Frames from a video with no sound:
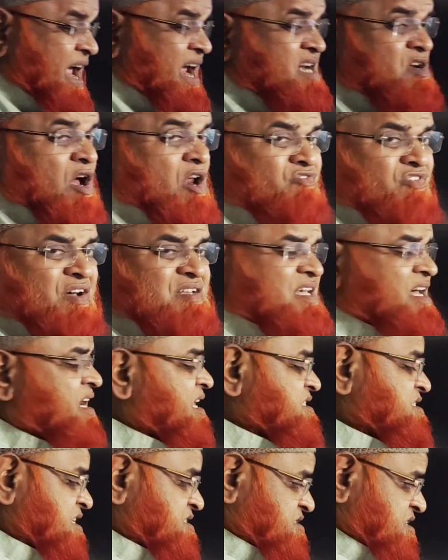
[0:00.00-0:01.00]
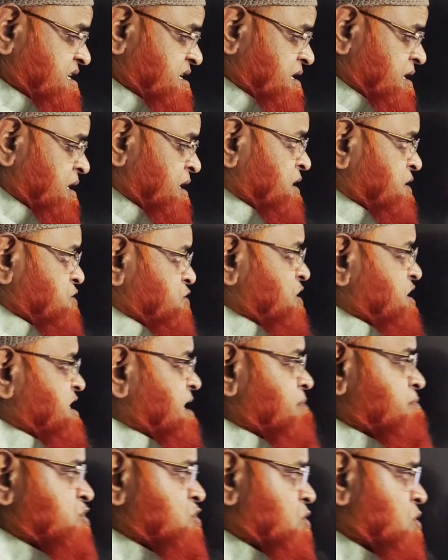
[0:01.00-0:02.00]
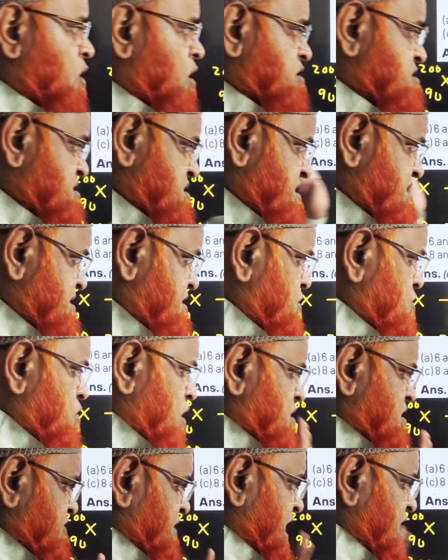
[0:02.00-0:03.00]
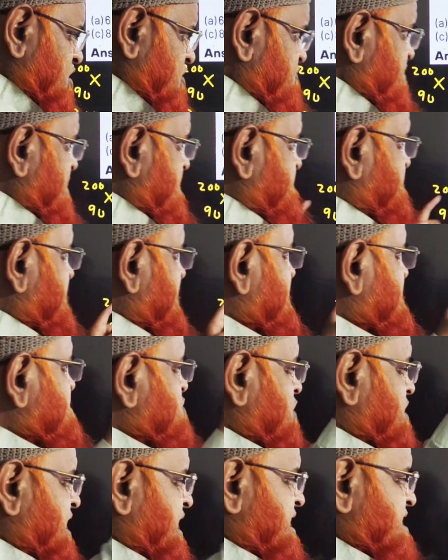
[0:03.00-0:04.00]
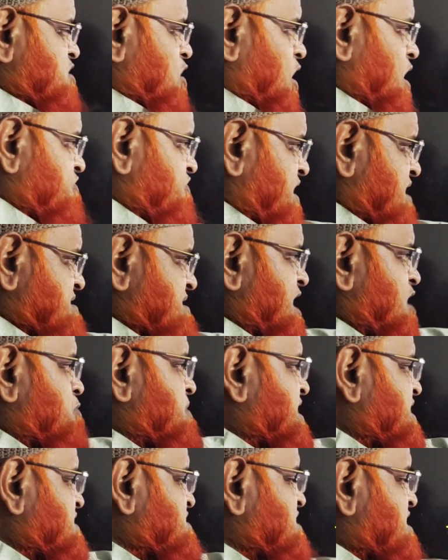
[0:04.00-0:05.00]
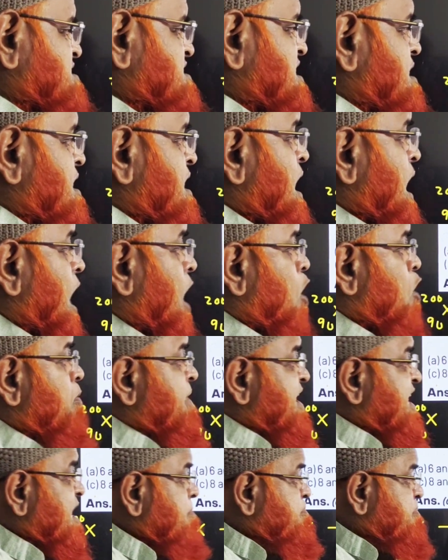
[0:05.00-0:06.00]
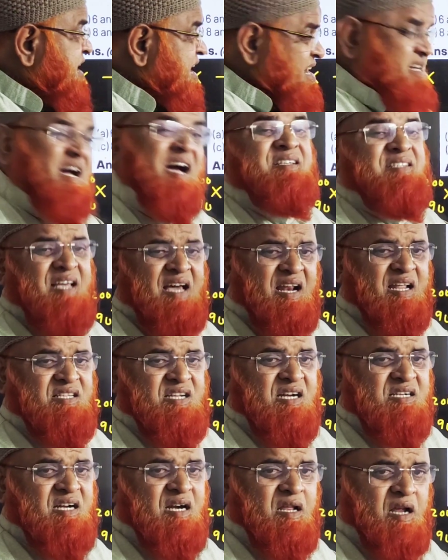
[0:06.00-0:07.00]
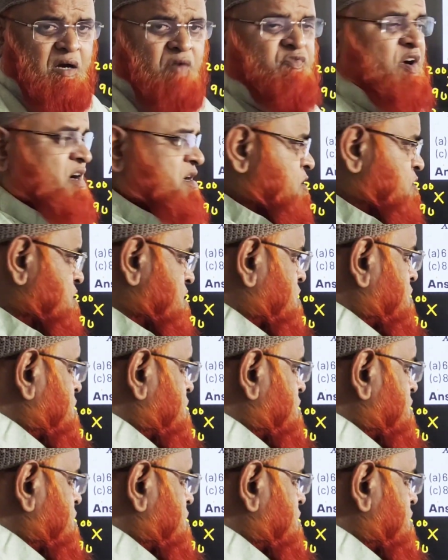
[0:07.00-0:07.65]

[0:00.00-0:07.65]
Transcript: 8 alphas are rejected. So M you got. You got the value of M. So 8 alphas have been rejected. How many betas are rejected? You have to find out